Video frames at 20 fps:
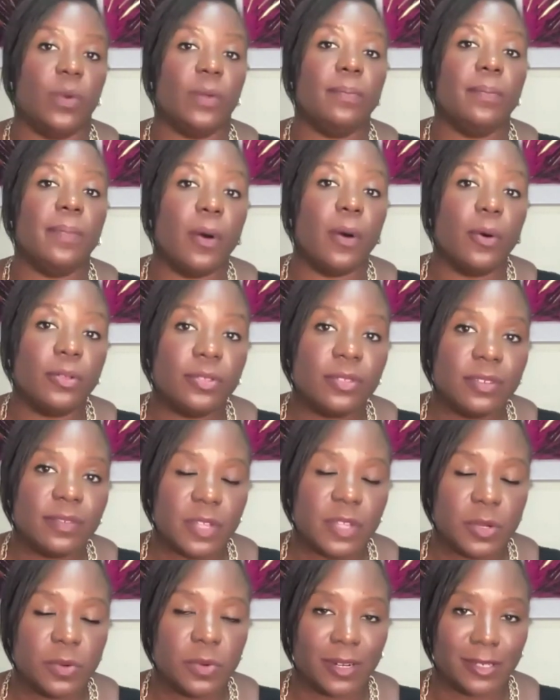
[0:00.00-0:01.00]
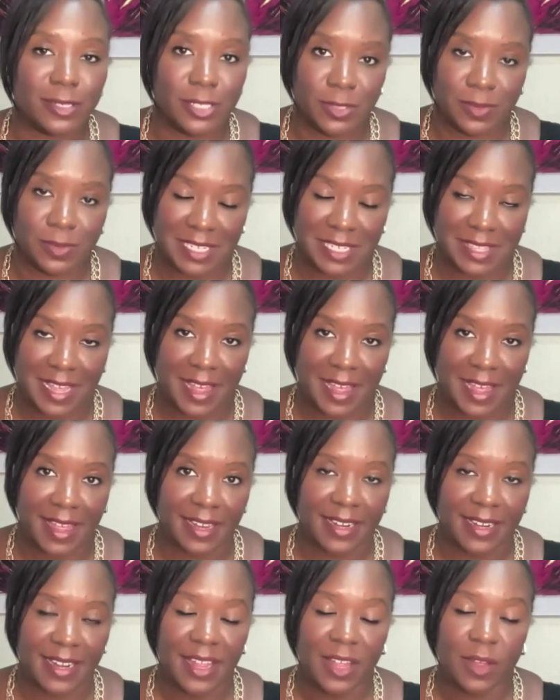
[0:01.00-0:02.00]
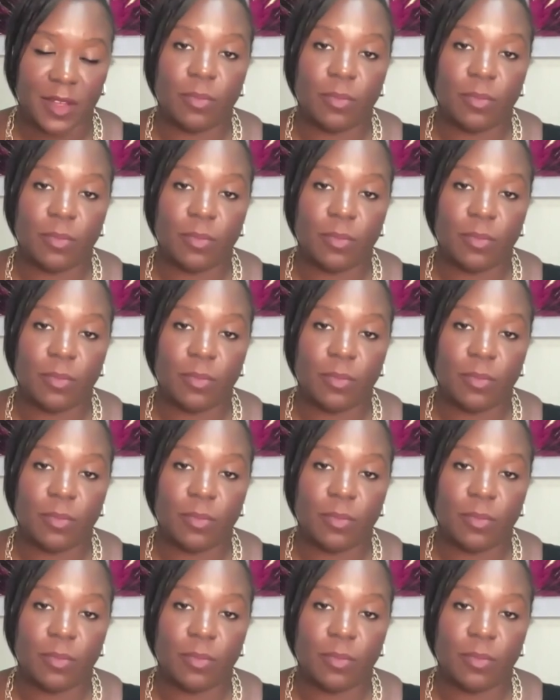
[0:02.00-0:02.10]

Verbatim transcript: And when both of you are doing that,